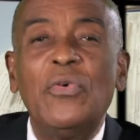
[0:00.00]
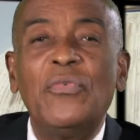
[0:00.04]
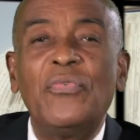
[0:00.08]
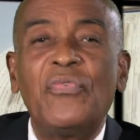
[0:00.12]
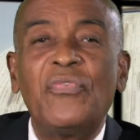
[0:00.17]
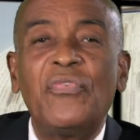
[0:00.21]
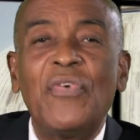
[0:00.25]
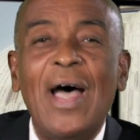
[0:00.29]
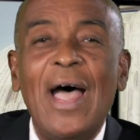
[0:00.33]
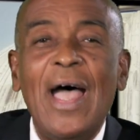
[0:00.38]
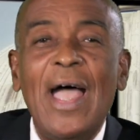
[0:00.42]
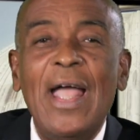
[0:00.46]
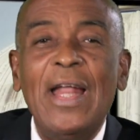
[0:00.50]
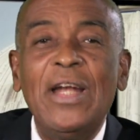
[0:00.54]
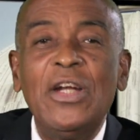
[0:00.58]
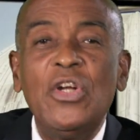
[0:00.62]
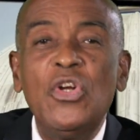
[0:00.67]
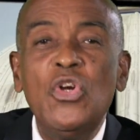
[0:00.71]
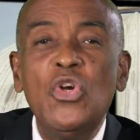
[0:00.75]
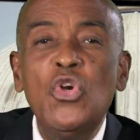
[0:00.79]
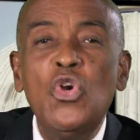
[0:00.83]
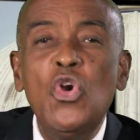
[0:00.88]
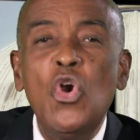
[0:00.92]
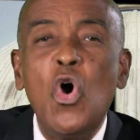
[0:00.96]

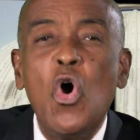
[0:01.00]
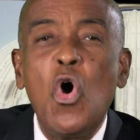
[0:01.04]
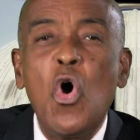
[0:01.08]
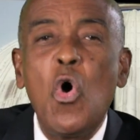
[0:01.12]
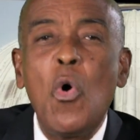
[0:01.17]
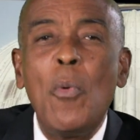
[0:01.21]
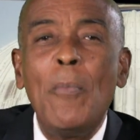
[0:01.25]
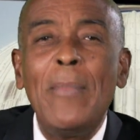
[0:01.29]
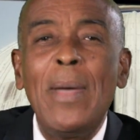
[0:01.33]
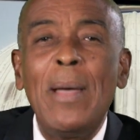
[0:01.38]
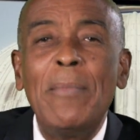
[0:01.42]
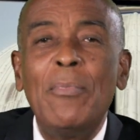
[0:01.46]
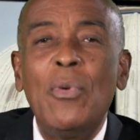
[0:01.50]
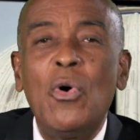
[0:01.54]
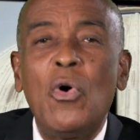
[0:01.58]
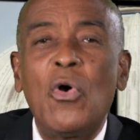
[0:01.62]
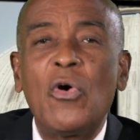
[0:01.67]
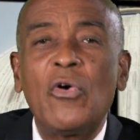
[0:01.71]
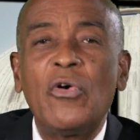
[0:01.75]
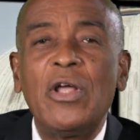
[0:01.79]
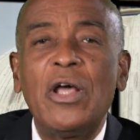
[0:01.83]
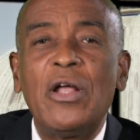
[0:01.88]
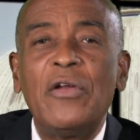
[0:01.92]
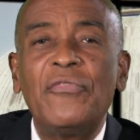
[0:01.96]
find no
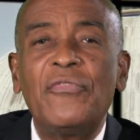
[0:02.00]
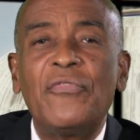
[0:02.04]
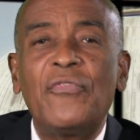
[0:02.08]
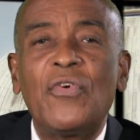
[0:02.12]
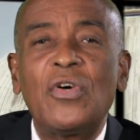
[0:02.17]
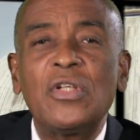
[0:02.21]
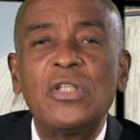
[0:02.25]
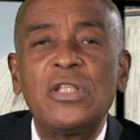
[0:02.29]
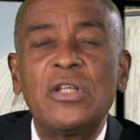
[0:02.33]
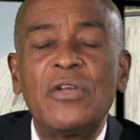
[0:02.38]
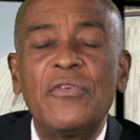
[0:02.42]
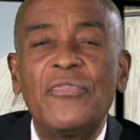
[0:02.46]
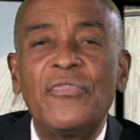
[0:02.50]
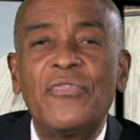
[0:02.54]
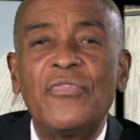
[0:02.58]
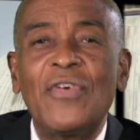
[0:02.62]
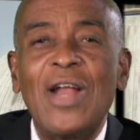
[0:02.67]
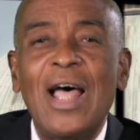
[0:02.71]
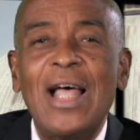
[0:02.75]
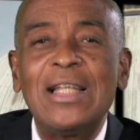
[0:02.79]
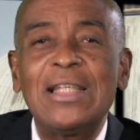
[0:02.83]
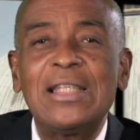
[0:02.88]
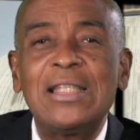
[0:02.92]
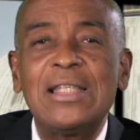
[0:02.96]
memorial for Sir
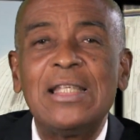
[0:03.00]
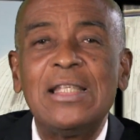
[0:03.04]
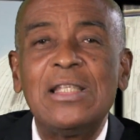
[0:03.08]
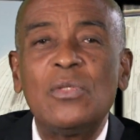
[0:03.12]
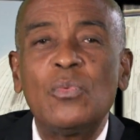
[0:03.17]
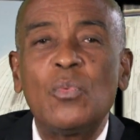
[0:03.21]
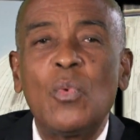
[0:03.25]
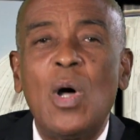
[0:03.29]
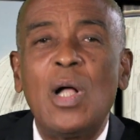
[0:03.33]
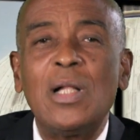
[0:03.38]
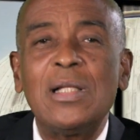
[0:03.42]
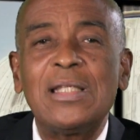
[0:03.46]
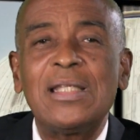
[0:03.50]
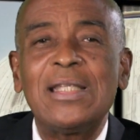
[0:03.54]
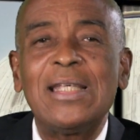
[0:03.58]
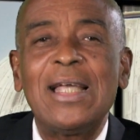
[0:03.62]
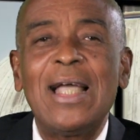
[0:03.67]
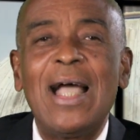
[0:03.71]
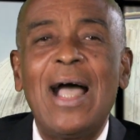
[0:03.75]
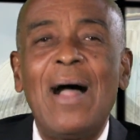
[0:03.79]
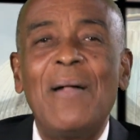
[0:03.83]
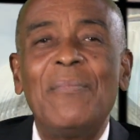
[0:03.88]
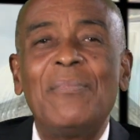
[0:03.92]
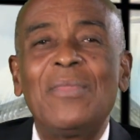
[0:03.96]
Francis
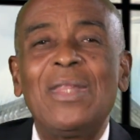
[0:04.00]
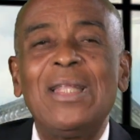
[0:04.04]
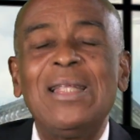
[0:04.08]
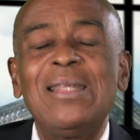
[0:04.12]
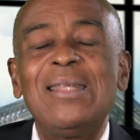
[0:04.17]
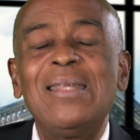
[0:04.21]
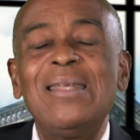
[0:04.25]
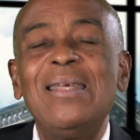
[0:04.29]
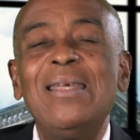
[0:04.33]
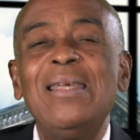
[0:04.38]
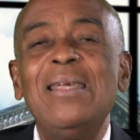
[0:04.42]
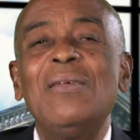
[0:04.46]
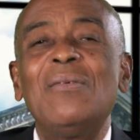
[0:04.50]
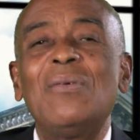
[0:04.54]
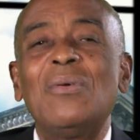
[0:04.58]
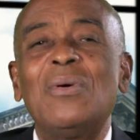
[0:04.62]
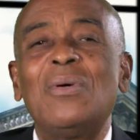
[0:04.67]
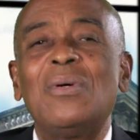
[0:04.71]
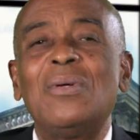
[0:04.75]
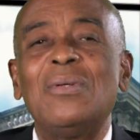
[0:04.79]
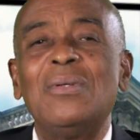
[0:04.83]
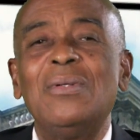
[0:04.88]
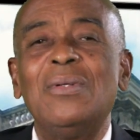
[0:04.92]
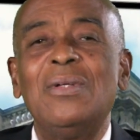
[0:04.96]
Walsingham, this hero.
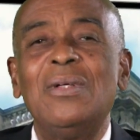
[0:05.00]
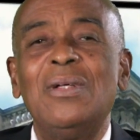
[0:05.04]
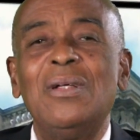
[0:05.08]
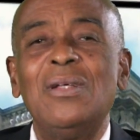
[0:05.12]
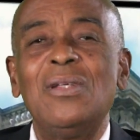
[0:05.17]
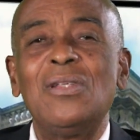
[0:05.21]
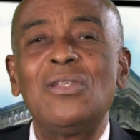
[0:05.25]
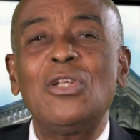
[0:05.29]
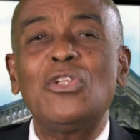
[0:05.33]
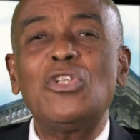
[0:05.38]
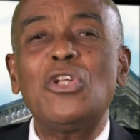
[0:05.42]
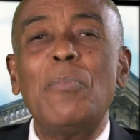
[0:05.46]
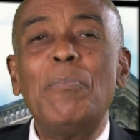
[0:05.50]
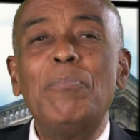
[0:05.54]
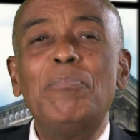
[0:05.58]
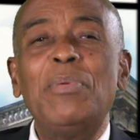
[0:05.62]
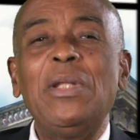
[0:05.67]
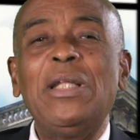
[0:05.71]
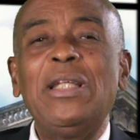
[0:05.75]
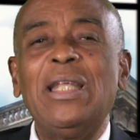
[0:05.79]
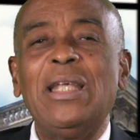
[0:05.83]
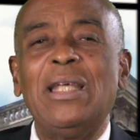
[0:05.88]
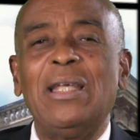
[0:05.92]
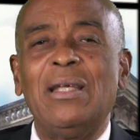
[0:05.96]
Such a
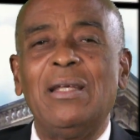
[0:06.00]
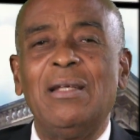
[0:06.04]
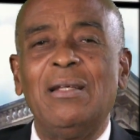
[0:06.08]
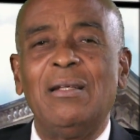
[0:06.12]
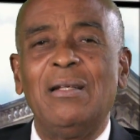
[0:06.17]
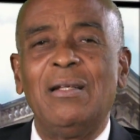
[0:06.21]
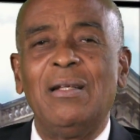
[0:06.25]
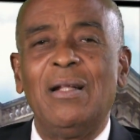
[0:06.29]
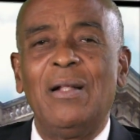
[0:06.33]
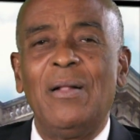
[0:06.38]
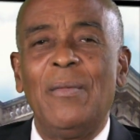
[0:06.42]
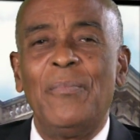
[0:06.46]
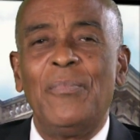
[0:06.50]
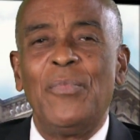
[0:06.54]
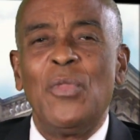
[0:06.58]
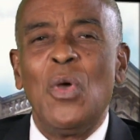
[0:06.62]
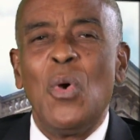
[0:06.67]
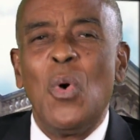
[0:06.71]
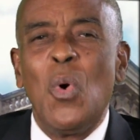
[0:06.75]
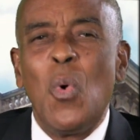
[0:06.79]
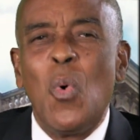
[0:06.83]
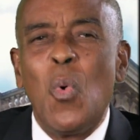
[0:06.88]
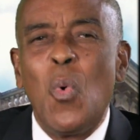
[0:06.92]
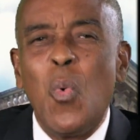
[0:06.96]
pity.
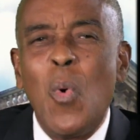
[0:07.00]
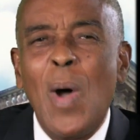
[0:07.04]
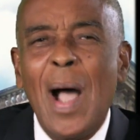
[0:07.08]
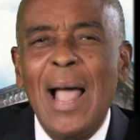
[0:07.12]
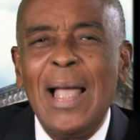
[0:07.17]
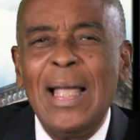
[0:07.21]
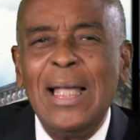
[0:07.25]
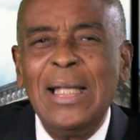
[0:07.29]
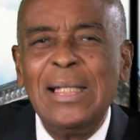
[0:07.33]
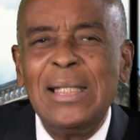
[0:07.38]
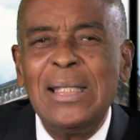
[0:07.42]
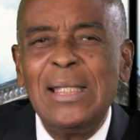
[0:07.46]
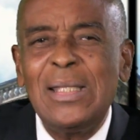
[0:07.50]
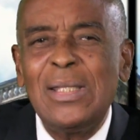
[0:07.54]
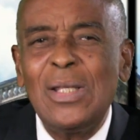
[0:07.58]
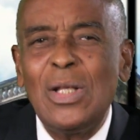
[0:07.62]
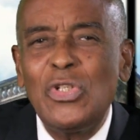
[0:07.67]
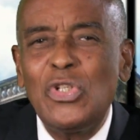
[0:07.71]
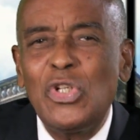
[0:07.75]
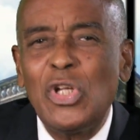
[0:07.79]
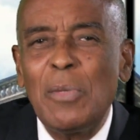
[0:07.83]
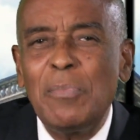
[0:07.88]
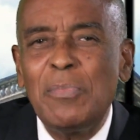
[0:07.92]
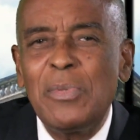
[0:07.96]
Why
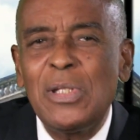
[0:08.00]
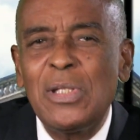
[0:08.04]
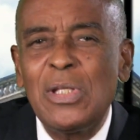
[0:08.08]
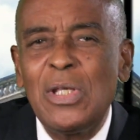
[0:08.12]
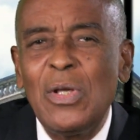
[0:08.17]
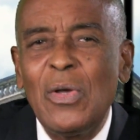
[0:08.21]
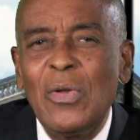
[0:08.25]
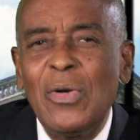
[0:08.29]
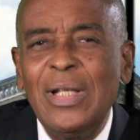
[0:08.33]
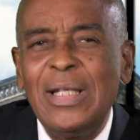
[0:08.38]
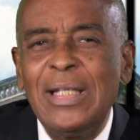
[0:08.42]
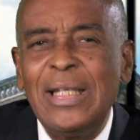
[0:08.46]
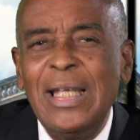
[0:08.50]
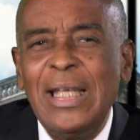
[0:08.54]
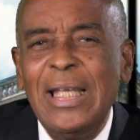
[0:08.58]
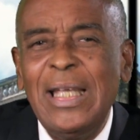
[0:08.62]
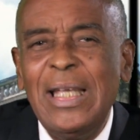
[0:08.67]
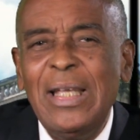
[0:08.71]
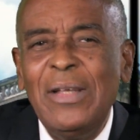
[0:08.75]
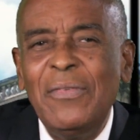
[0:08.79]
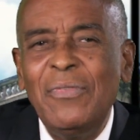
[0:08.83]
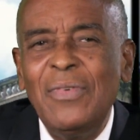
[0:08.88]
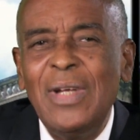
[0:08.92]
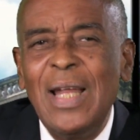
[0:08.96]
such obscurity
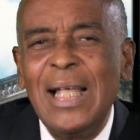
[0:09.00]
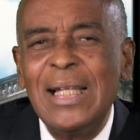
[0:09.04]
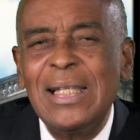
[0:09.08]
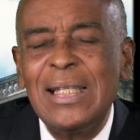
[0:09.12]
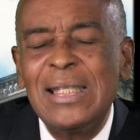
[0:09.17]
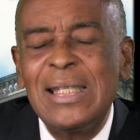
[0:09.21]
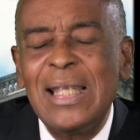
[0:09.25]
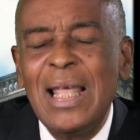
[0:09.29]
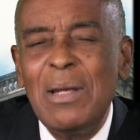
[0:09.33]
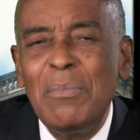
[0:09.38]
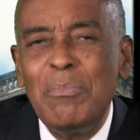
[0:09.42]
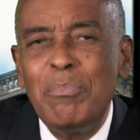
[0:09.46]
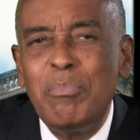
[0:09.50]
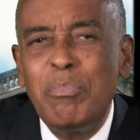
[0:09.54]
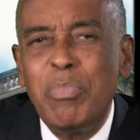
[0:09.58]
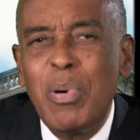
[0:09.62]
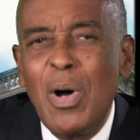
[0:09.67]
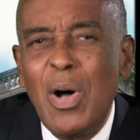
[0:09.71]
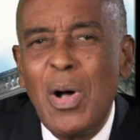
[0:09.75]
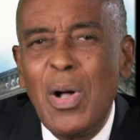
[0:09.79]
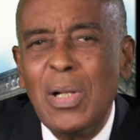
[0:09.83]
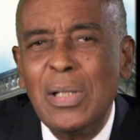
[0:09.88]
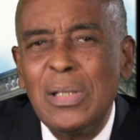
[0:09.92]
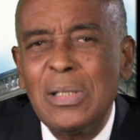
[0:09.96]
even at St.
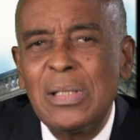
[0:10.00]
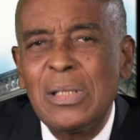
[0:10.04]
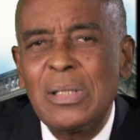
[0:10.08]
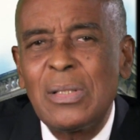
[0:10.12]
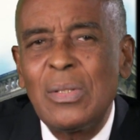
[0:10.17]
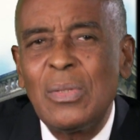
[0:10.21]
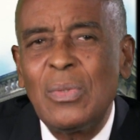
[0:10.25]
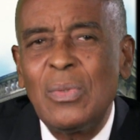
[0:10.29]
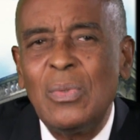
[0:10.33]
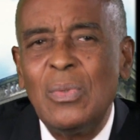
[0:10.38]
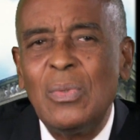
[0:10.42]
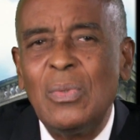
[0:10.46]
Paul's though?